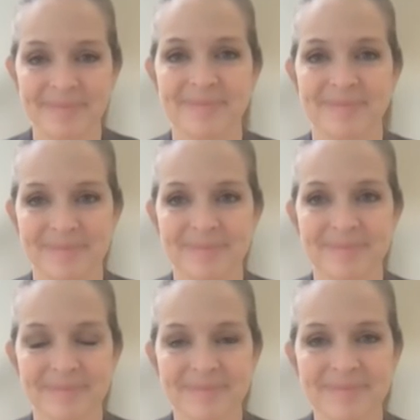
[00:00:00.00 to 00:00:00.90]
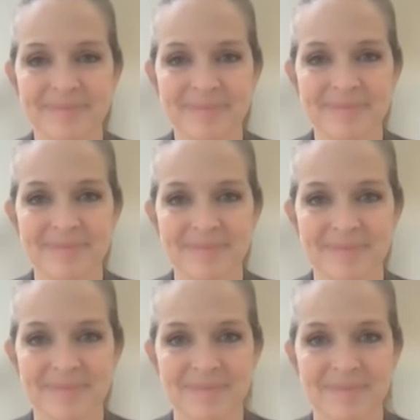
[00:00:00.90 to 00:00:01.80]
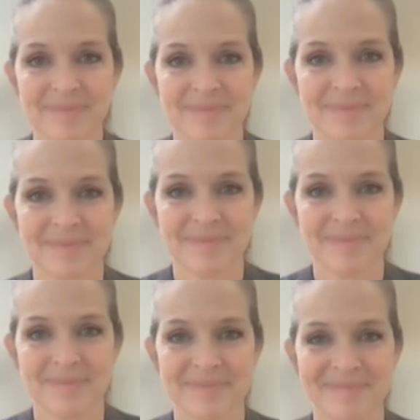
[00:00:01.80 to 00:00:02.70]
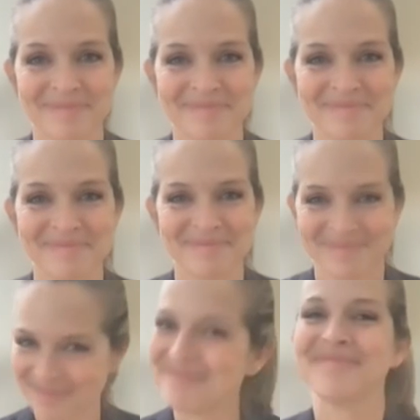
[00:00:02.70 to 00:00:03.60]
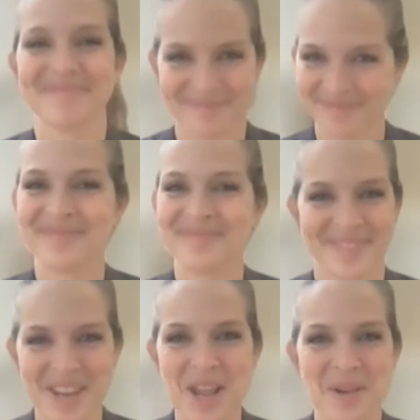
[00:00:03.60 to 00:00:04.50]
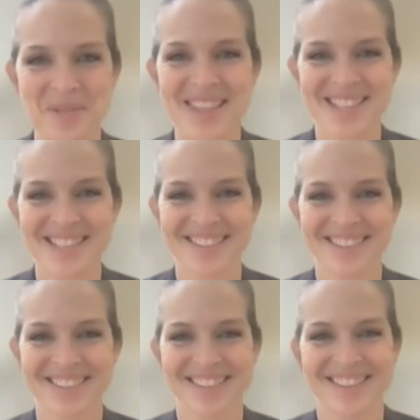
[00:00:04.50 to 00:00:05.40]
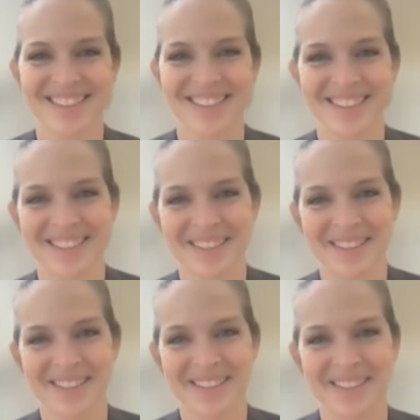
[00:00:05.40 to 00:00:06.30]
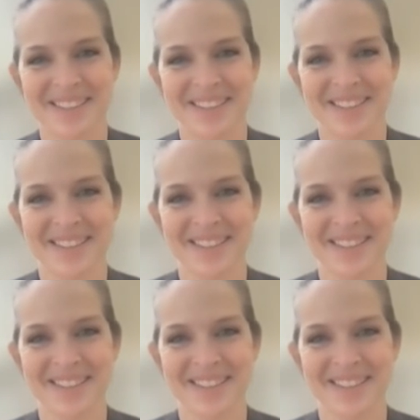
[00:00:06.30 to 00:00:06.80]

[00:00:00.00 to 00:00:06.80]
The person shown says nothing.